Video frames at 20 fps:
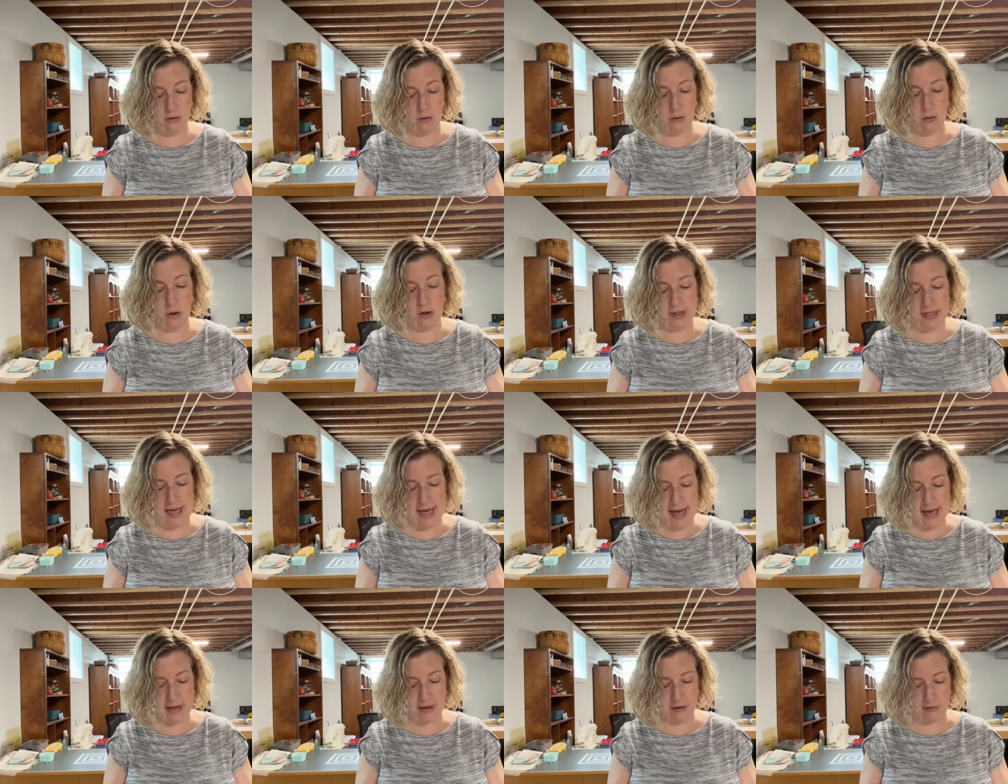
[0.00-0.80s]
all the
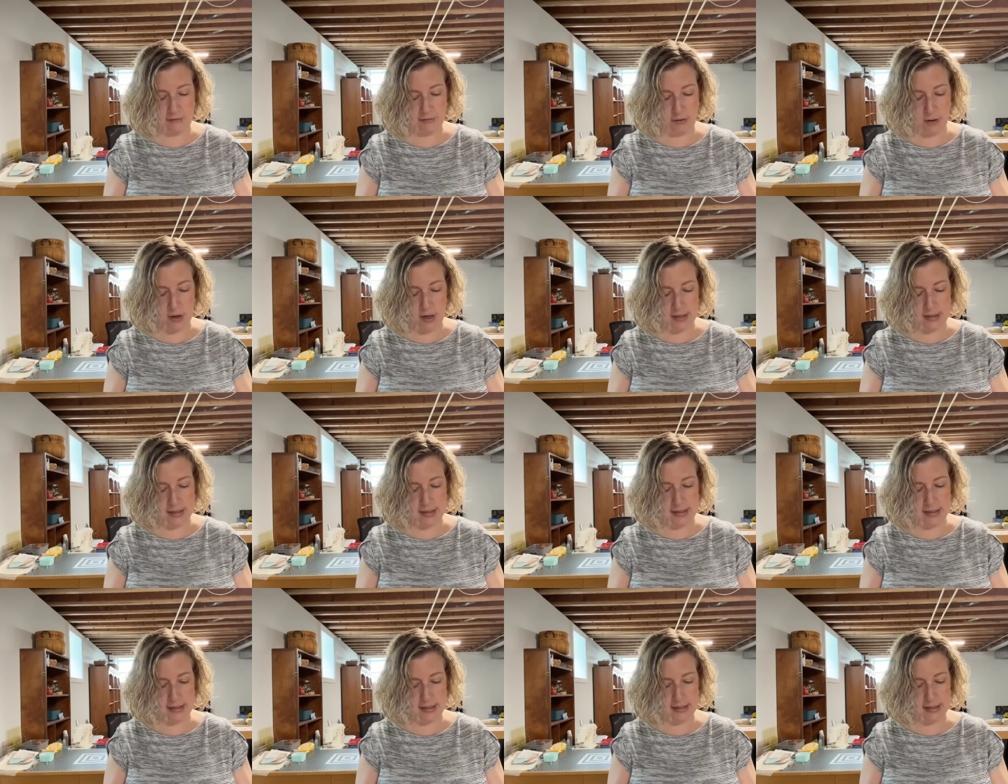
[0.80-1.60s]
anchor
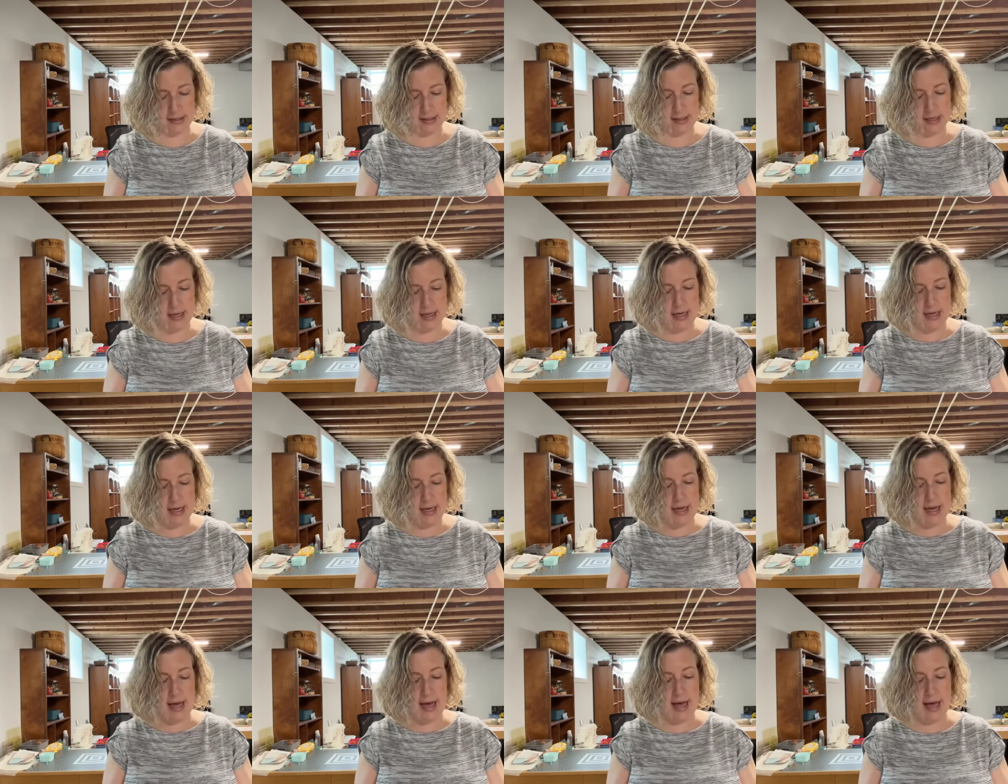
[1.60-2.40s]
flosses,
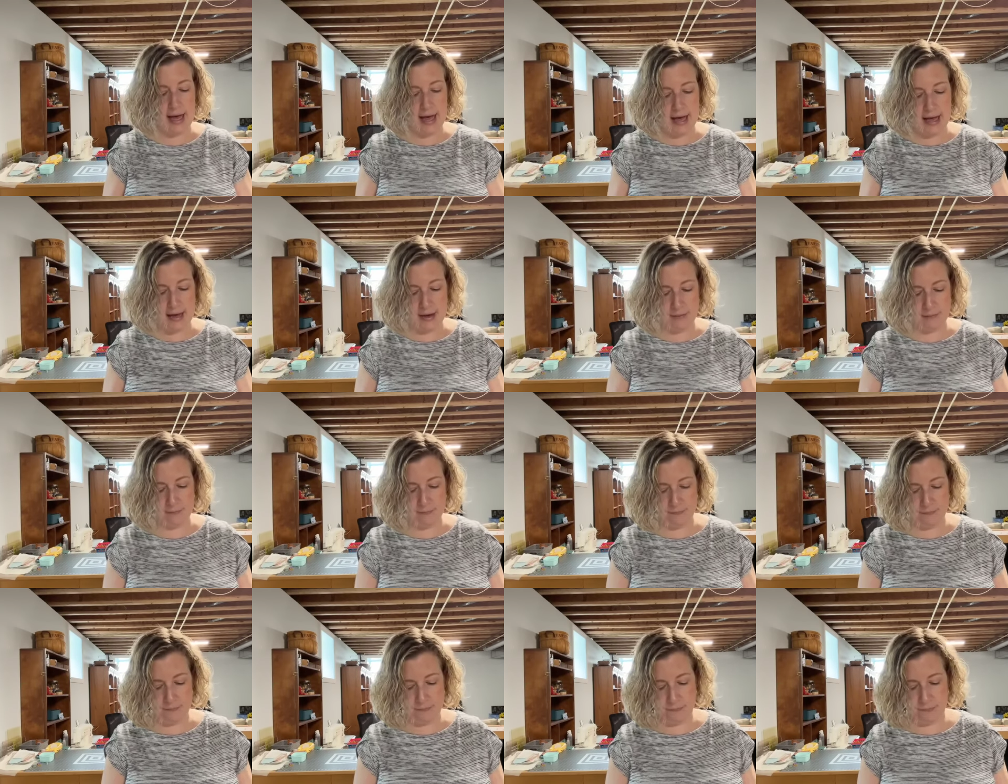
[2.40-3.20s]
but